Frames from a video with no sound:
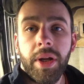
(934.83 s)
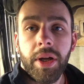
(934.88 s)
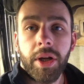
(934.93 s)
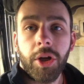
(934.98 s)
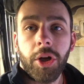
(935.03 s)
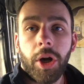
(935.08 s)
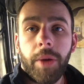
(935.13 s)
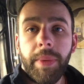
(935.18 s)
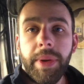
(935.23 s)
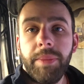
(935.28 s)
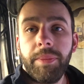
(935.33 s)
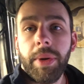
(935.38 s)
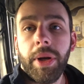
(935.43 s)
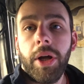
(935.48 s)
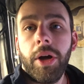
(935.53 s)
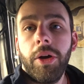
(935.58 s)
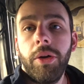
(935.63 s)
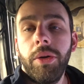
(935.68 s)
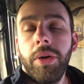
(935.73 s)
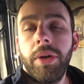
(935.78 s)
comment
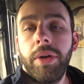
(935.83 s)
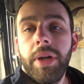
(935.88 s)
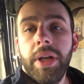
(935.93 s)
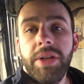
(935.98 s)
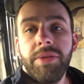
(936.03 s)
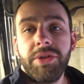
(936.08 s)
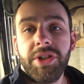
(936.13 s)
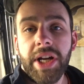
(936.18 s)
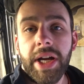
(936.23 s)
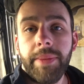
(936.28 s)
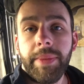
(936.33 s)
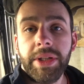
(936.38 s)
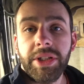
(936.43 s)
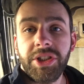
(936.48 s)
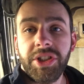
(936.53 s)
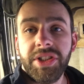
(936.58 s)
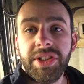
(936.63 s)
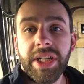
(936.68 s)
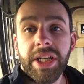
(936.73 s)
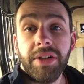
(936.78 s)
below and chat amongst
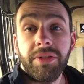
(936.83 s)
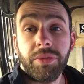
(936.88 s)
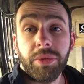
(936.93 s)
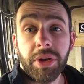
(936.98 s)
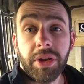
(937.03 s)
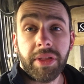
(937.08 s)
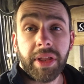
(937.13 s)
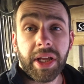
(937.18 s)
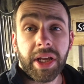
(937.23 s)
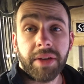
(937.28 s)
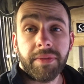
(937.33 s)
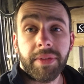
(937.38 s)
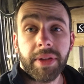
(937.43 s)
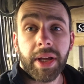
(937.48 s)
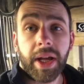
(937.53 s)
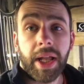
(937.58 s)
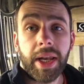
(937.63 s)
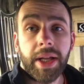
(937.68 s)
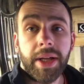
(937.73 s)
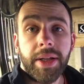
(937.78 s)
yourselves what you think of the
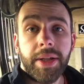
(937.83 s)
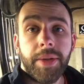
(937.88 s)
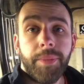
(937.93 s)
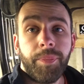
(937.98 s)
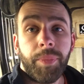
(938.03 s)
colour.